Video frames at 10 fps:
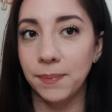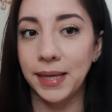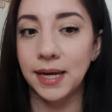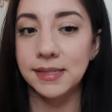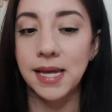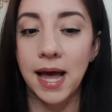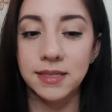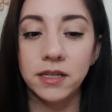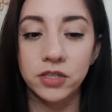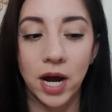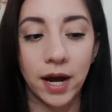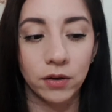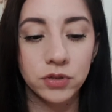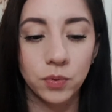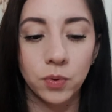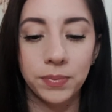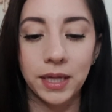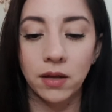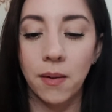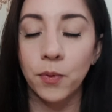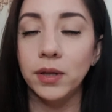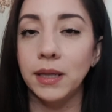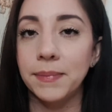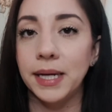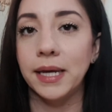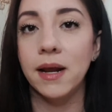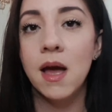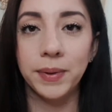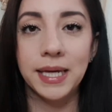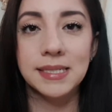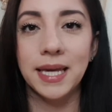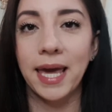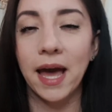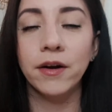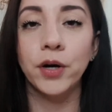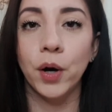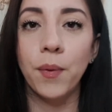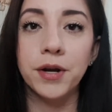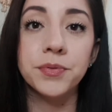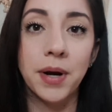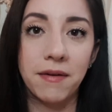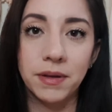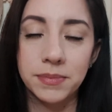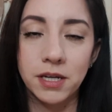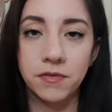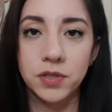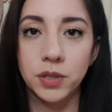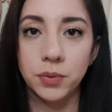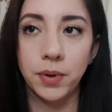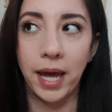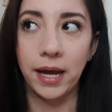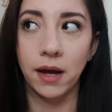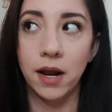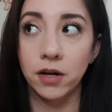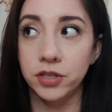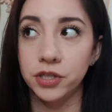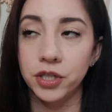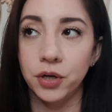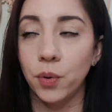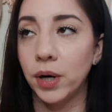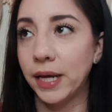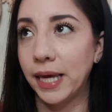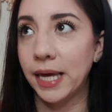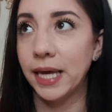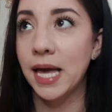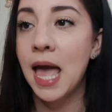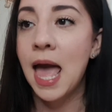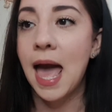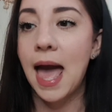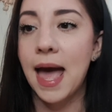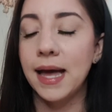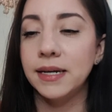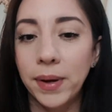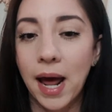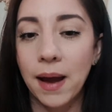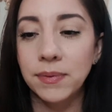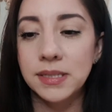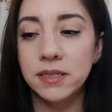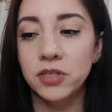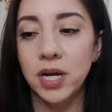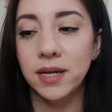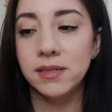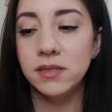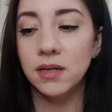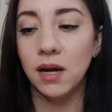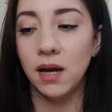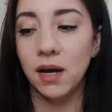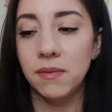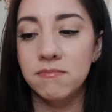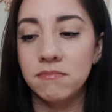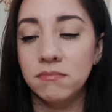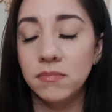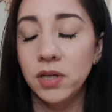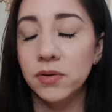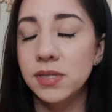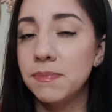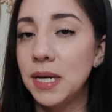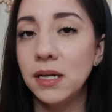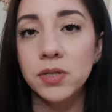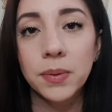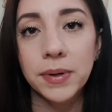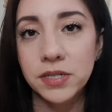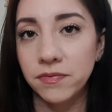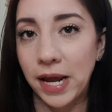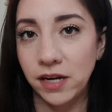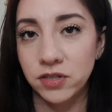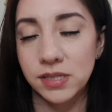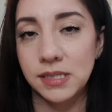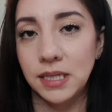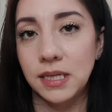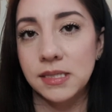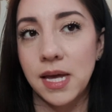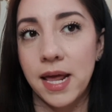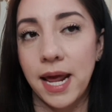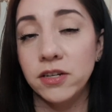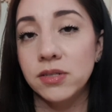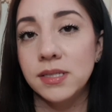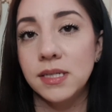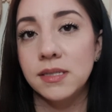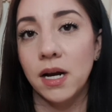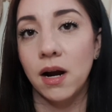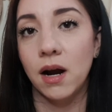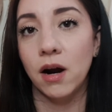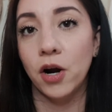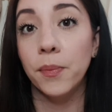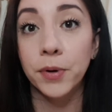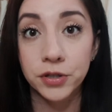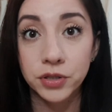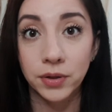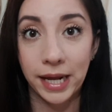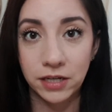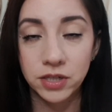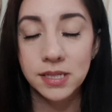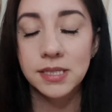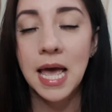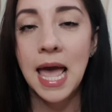because as a child, you will be a lot more limited because they can't go and drive themselves to an audition or a gig. And I would suggest, you know, submitting to a bunch of agencies that are commercial agents